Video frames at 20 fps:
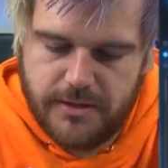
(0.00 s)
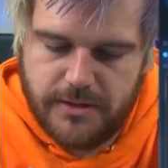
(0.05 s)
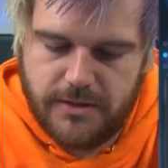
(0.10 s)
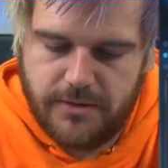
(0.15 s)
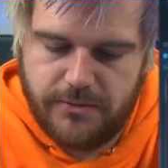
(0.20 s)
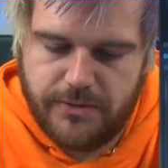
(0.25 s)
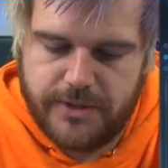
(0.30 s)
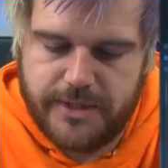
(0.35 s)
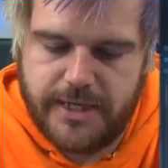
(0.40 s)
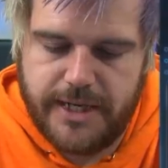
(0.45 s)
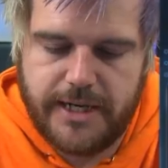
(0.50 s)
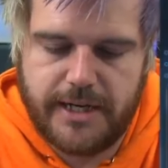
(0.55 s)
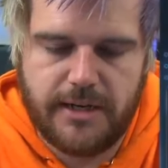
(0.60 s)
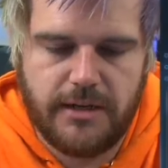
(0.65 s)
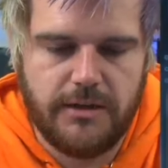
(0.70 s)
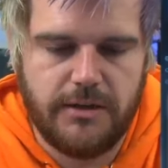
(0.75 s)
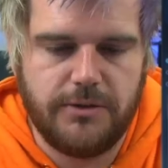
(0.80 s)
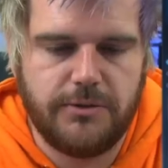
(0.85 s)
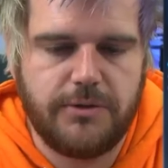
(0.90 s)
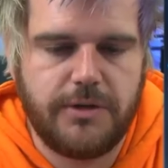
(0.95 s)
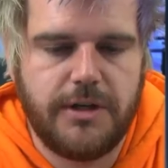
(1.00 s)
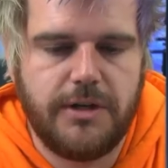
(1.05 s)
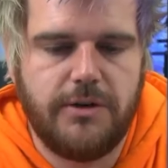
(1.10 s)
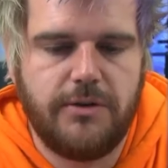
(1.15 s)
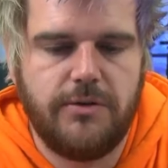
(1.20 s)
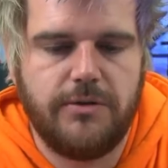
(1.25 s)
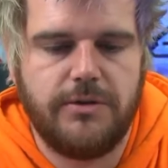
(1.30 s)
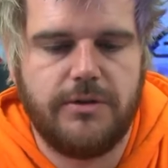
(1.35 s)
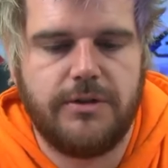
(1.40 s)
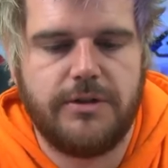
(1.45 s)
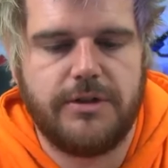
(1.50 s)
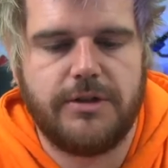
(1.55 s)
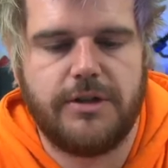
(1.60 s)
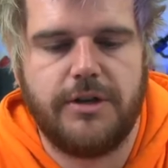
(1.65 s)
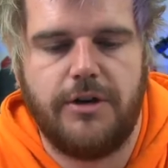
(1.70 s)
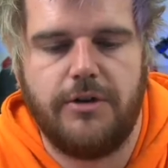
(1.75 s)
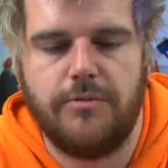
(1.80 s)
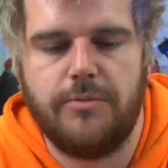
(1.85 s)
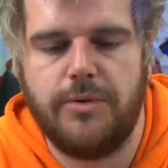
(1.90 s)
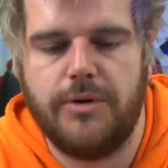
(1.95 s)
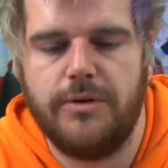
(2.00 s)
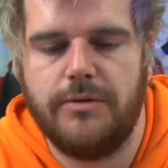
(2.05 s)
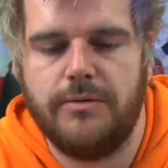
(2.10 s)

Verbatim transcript: So if we take a look under the scope,